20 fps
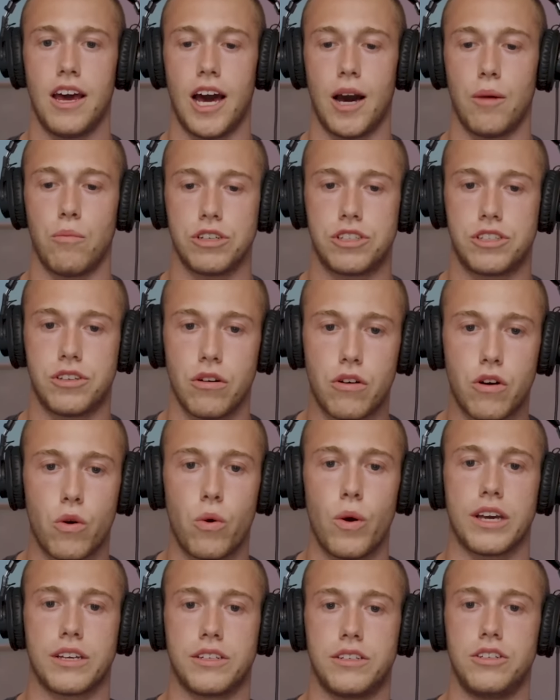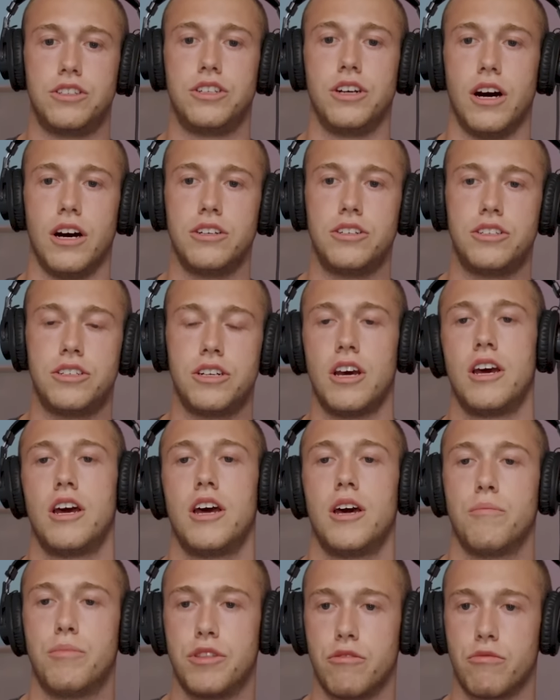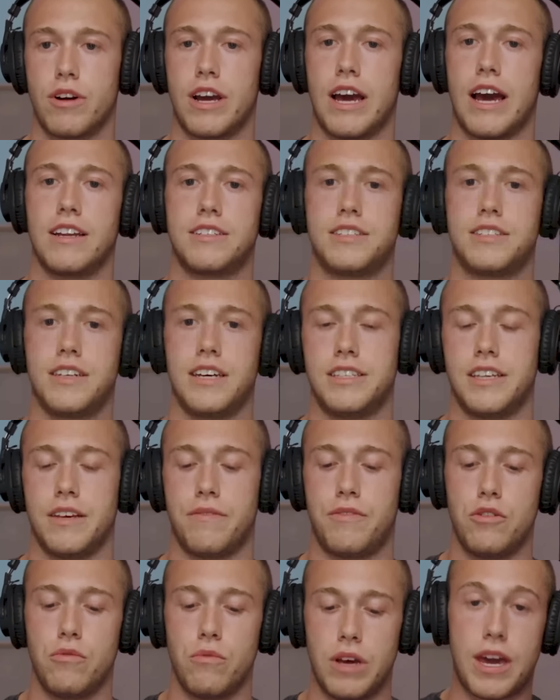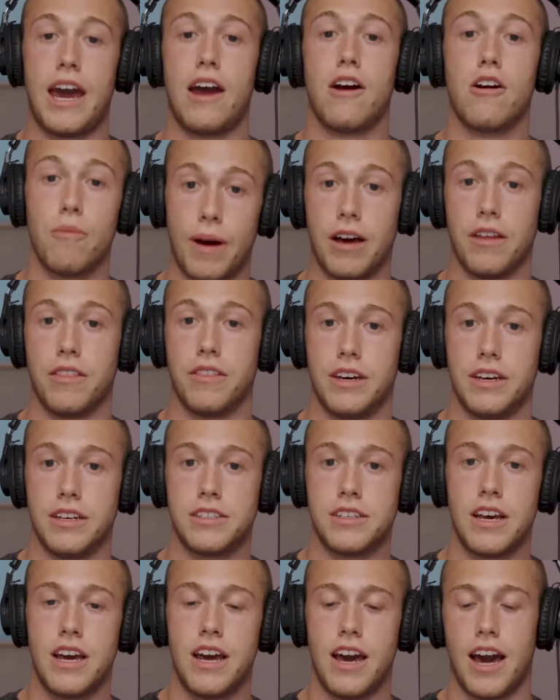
And we're so quick to judge. But the reality is, if you care about this,